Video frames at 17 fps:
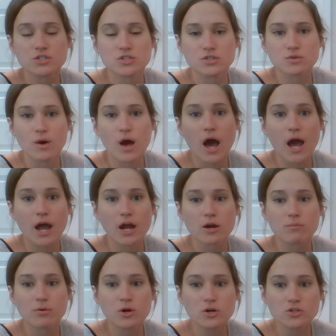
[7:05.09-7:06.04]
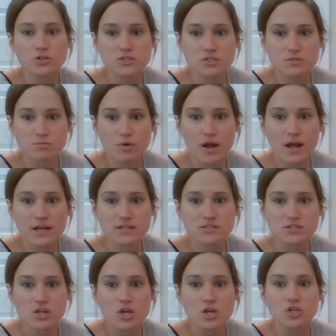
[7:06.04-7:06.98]
to a higher purchase
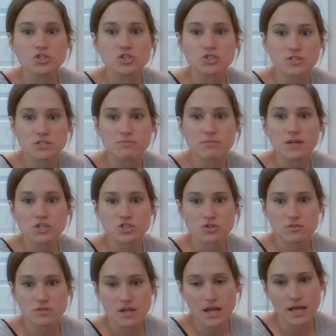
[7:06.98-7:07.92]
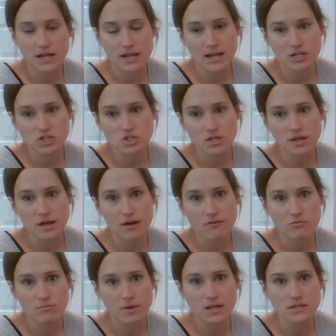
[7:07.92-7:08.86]
price just to make sure that I can actually
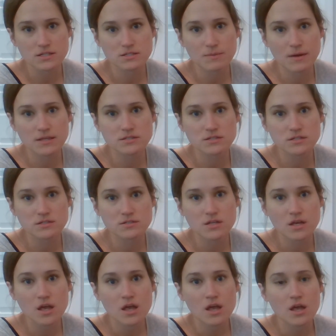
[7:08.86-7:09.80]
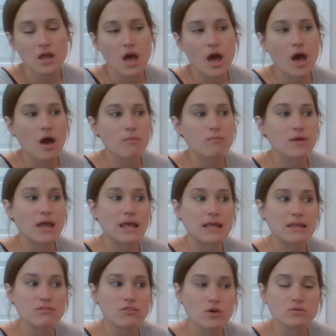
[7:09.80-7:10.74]
cover my expenses?
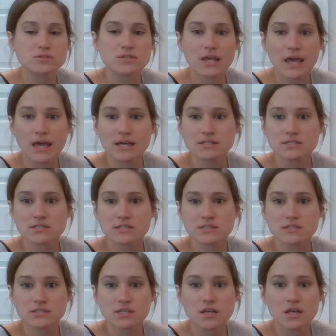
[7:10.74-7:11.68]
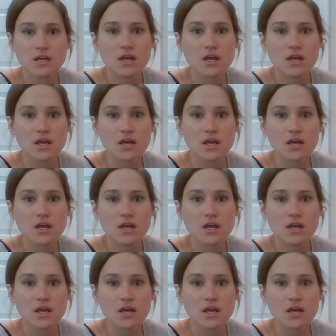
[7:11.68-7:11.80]
In those cases,